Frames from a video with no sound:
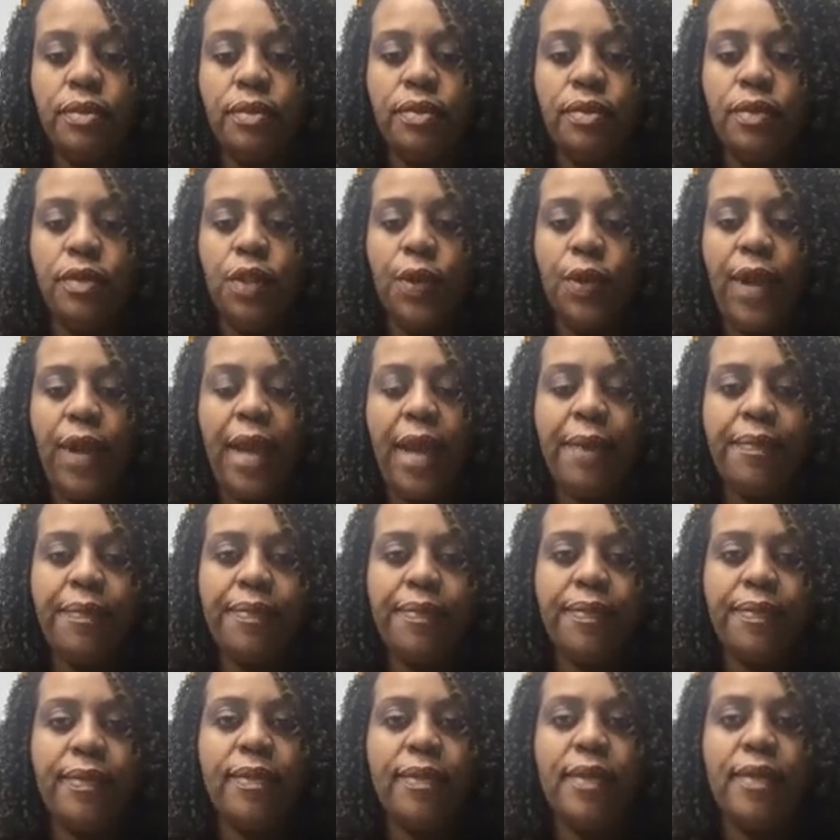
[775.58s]
Okay.
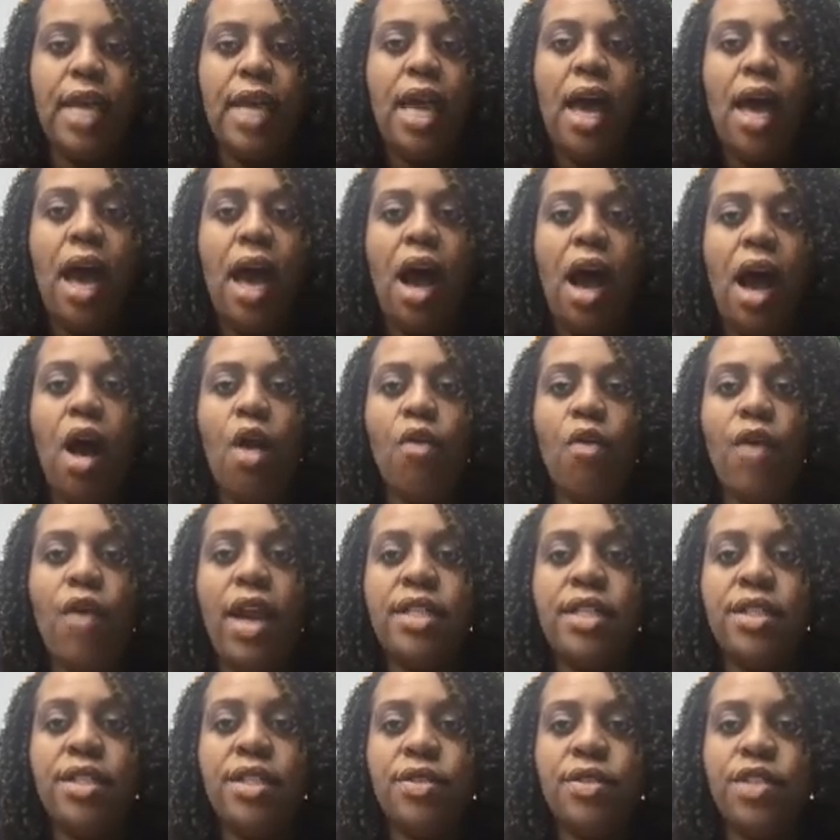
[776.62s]
All right,
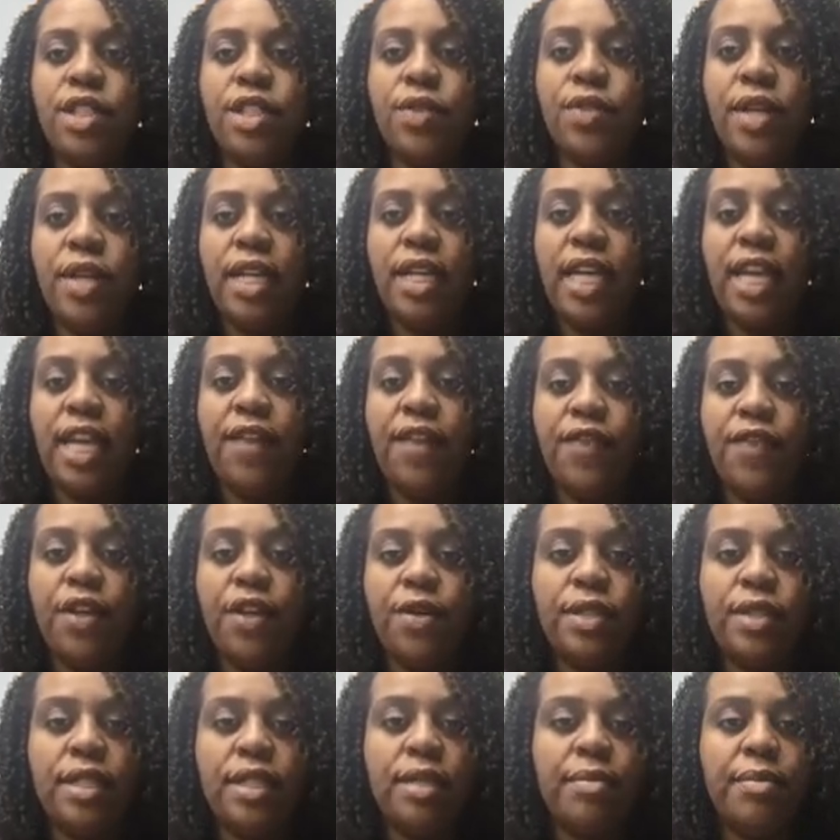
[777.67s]
so just wanted to give you
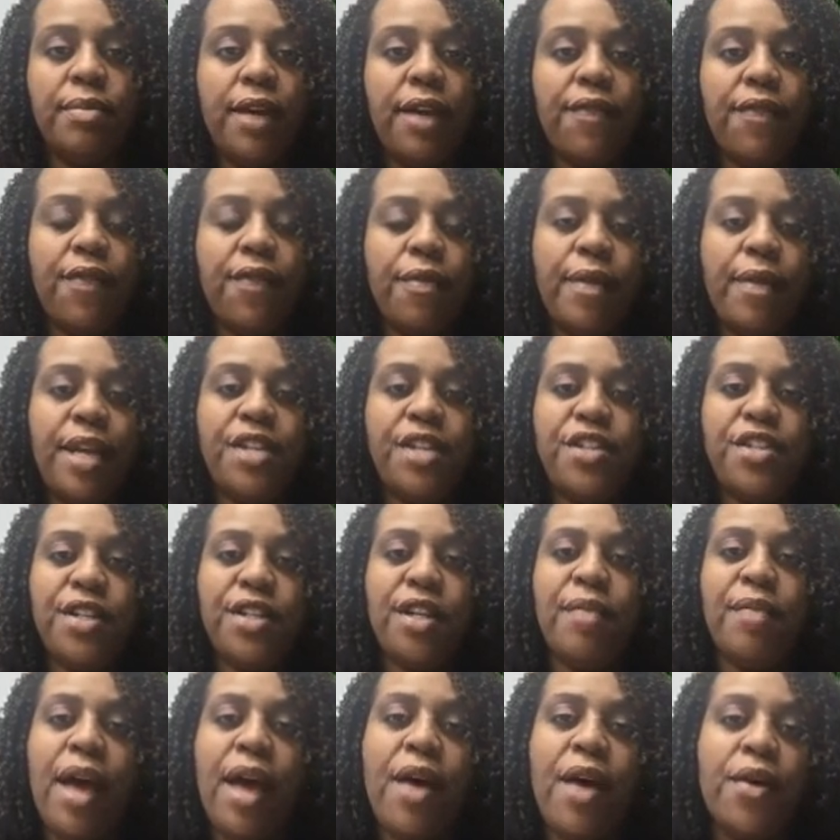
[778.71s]
some information
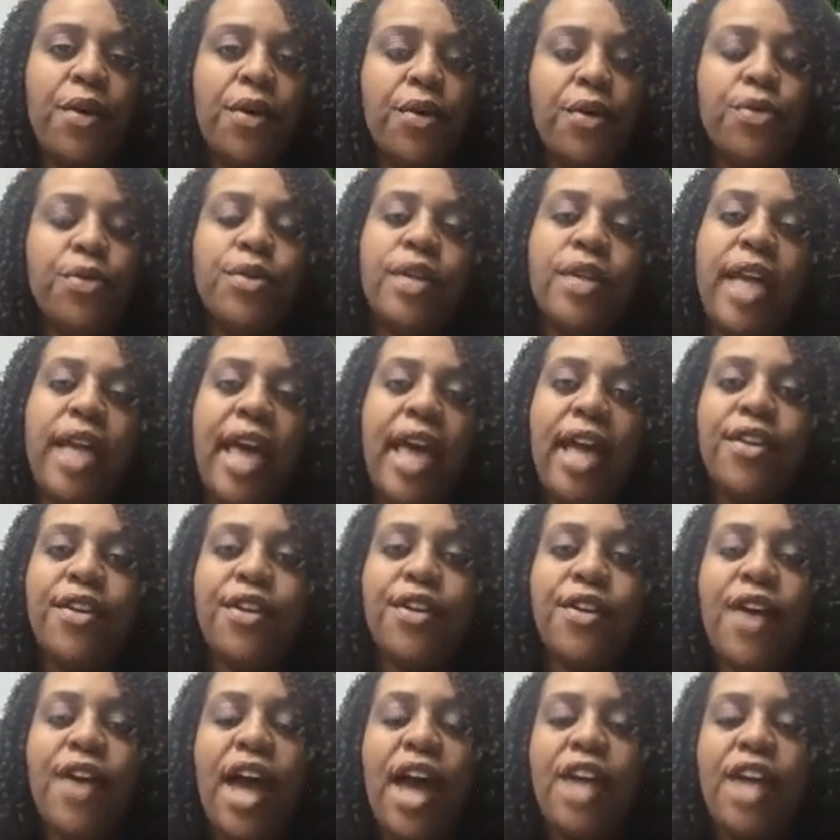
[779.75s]
about Google
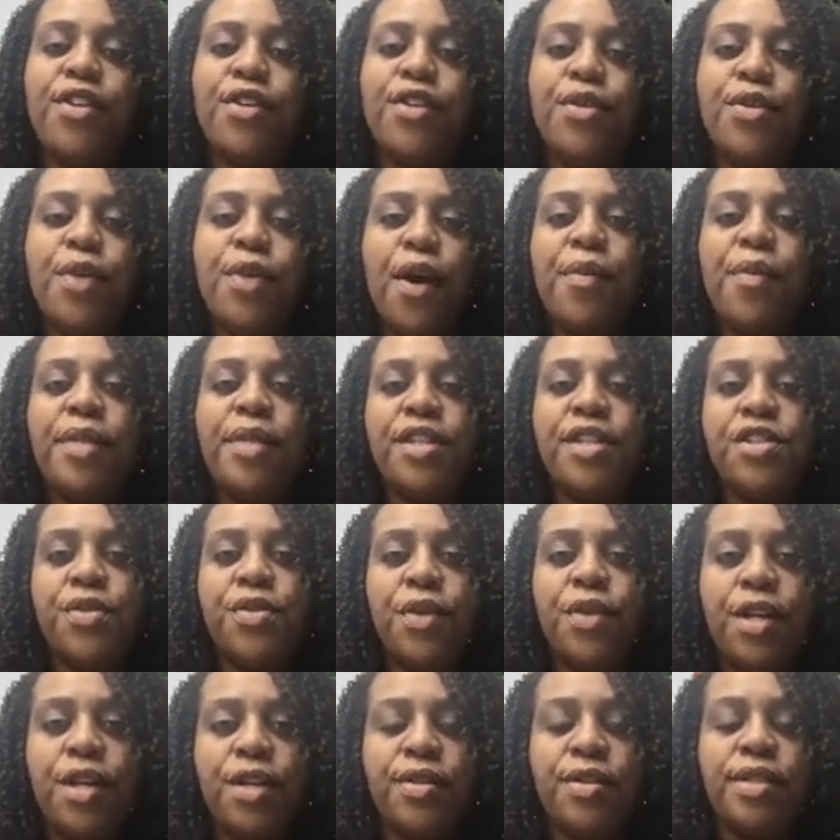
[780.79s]
Calendar. I do hope that you are
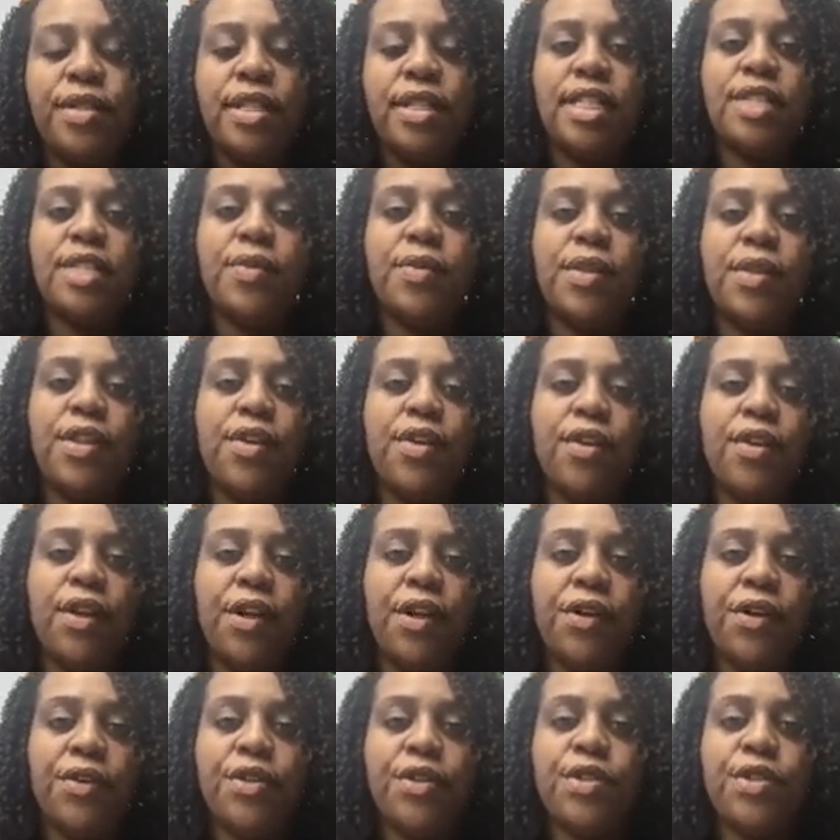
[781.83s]
using this with your
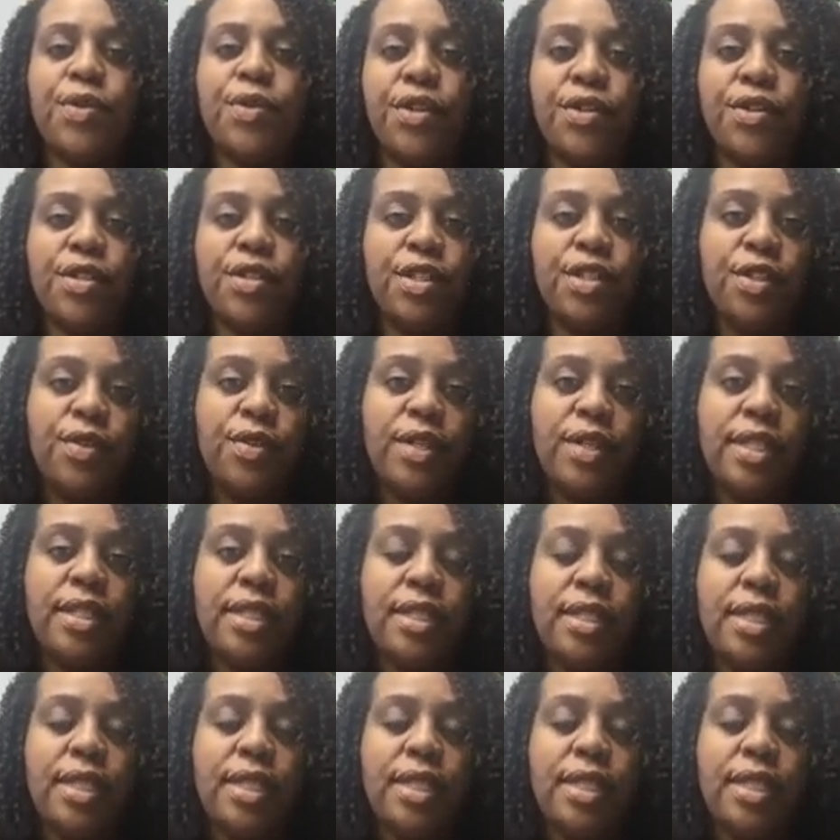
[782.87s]
learners, with your students.